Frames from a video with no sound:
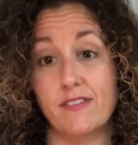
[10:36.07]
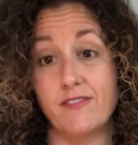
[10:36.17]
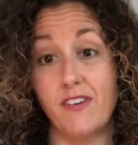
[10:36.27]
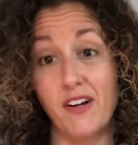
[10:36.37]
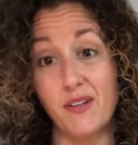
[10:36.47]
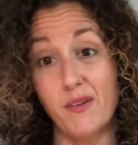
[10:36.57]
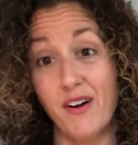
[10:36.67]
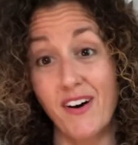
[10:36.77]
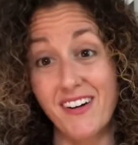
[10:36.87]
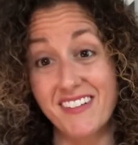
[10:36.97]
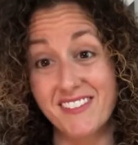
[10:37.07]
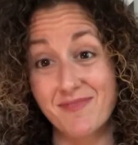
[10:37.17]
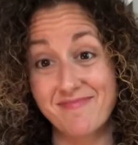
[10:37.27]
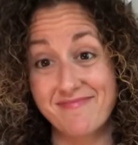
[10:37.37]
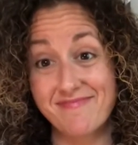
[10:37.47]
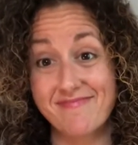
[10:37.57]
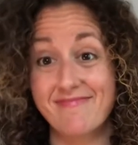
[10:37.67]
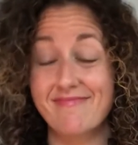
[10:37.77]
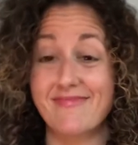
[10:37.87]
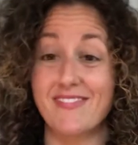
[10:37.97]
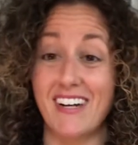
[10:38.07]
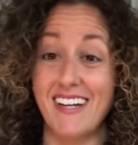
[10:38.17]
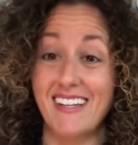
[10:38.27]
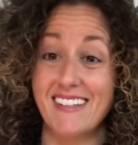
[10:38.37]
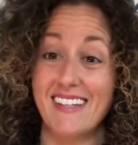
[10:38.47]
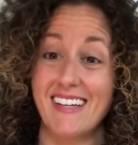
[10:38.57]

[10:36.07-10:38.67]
follow the heart, right?